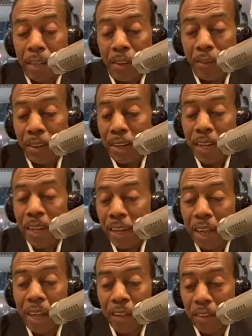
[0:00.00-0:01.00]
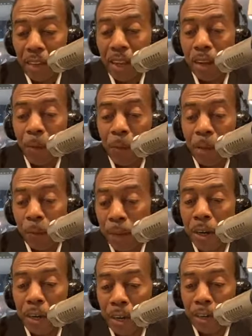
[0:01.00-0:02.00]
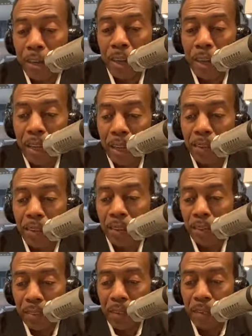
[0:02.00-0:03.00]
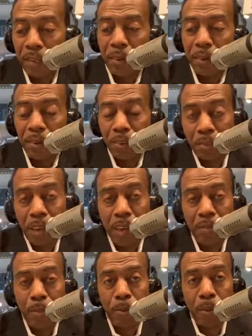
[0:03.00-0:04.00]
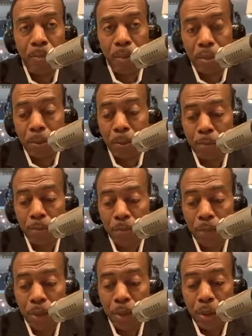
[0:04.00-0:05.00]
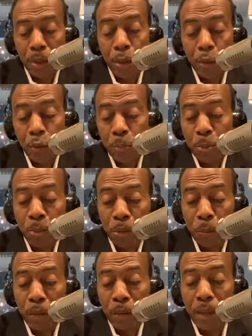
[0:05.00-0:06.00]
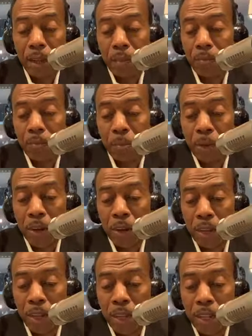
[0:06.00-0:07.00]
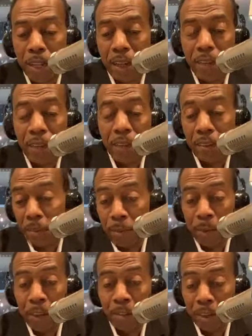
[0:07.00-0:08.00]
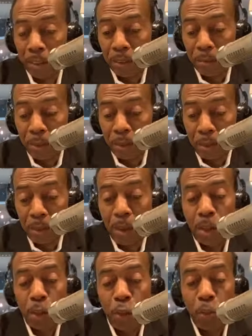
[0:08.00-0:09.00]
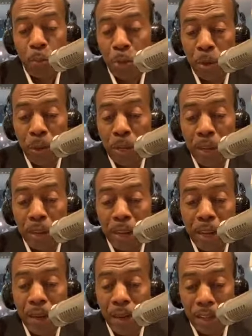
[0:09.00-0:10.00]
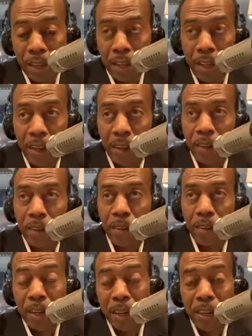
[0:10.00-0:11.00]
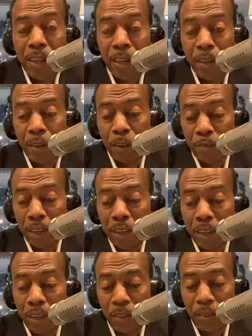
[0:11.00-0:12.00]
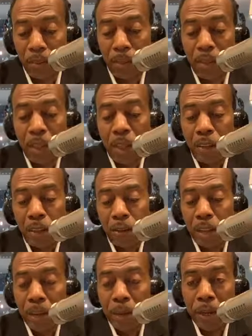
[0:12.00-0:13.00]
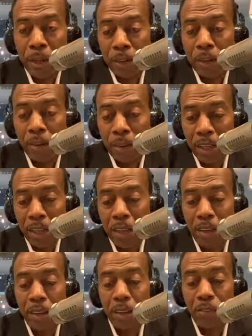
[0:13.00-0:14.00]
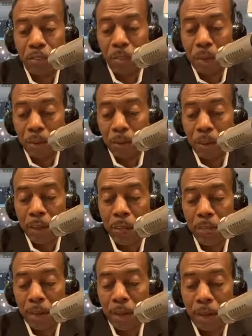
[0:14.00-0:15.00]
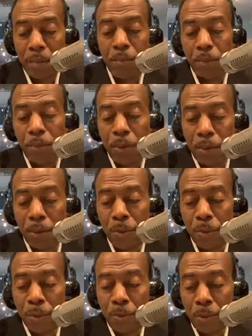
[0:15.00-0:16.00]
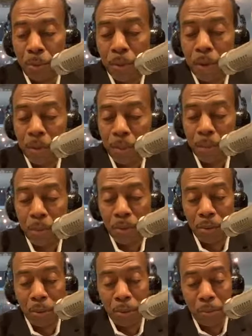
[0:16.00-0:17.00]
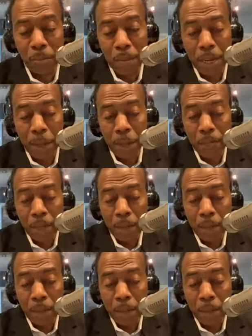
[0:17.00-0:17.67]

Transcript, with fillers: You cannot take away one and just think you're going to survive on the other two. You pull away that marketing leg, you don't have customers. You pull away an accounting leg, you're not taking care of your financials. You take away that legal leg, then somebody's gonna end up probably suing you or you probably need to be suing somebody.